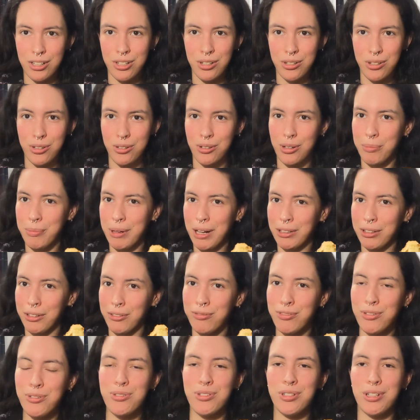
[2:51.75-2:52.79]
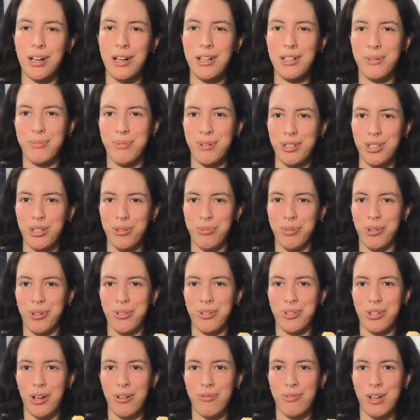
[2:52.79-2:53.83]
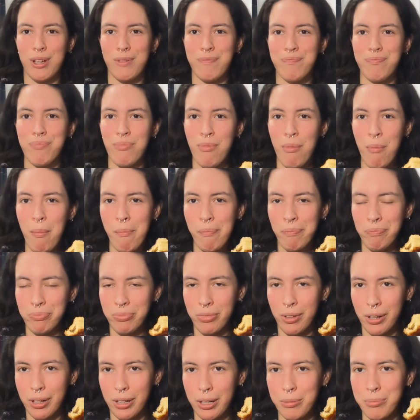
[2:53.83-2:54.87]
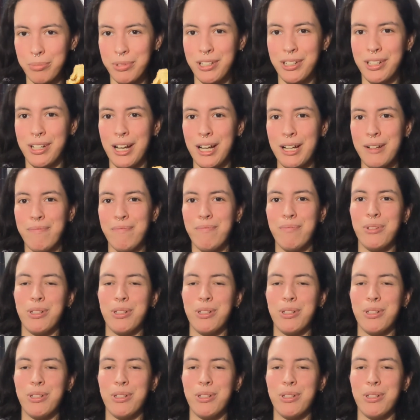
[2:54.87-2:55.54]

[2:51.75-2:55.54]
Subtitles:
to you about the food science principles of it today.